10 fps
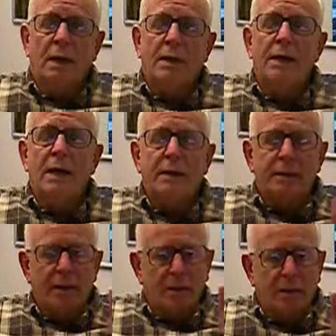And
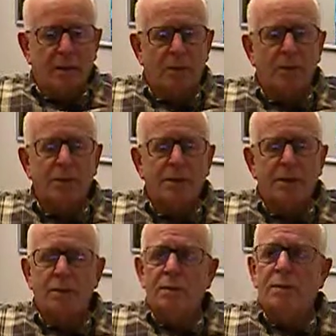yet they close
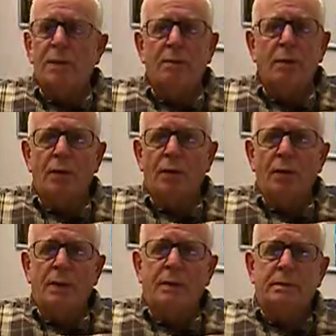the door, they won't
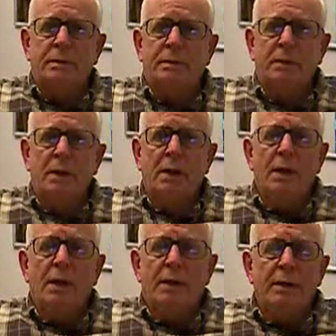open.
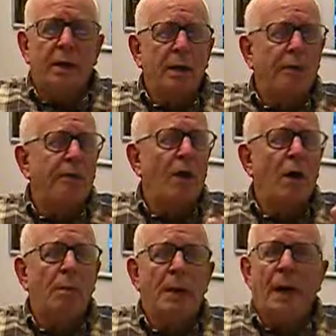They'll
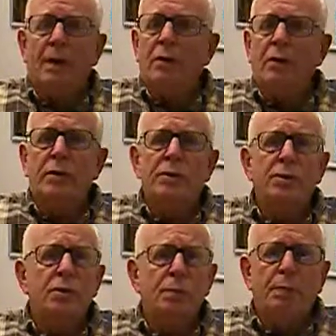fall back on the
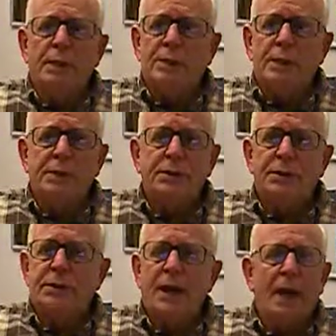
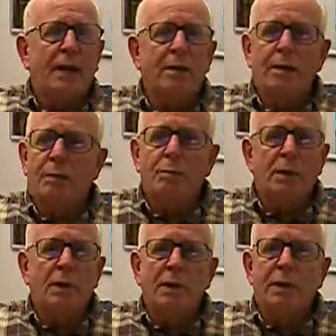superstitious Catholic
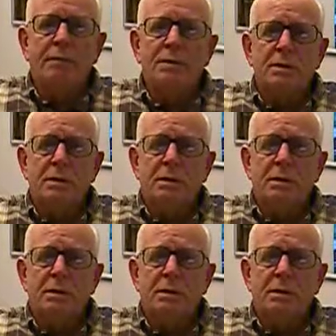beliefs.